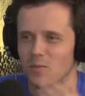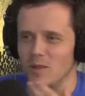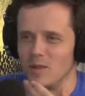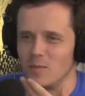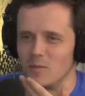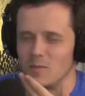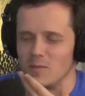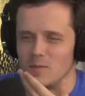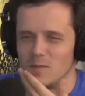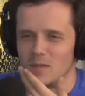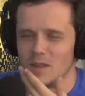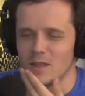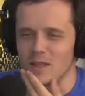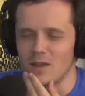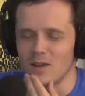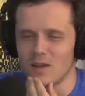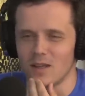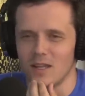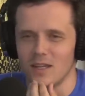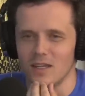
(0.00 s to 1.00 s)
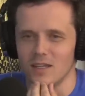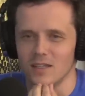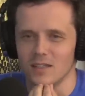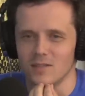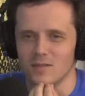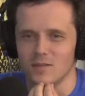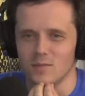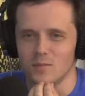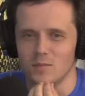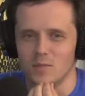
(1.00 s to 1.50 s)
they all
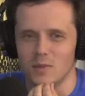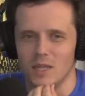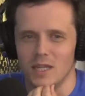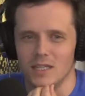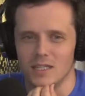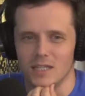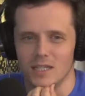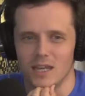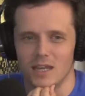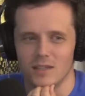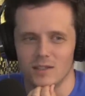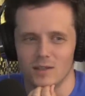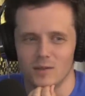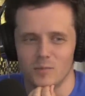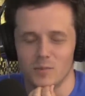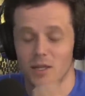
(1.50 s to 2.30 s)
kind of blend together.